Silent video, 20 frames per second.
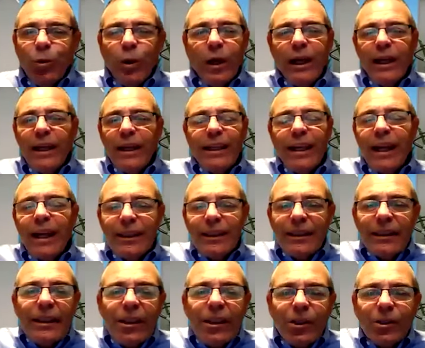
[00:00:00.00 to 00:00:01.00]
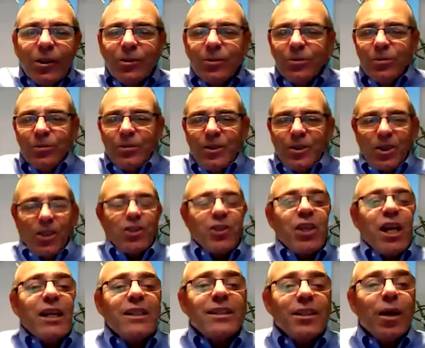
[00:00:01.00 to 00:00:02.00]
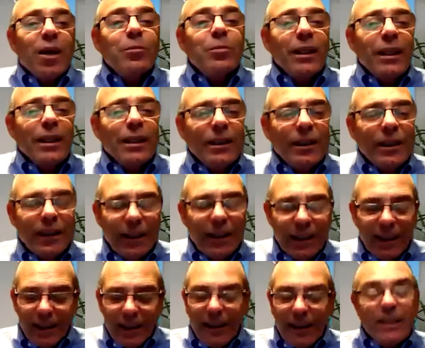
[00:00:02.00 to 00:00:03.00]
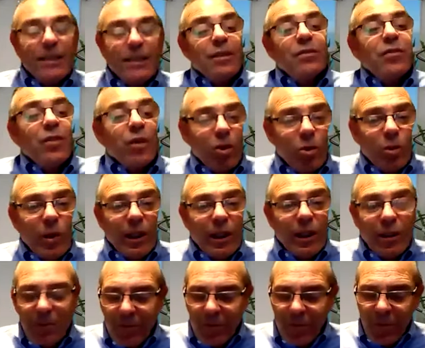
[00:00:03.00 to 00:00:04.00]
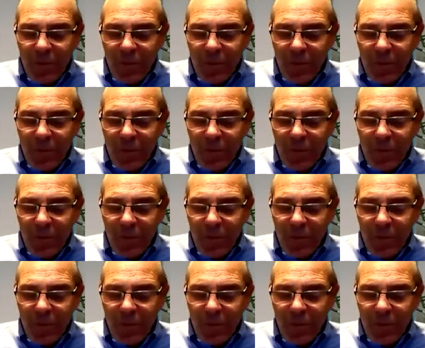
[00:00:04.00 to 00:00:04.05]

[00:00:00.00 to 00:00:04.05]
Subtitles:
way can, suggest something, is the following.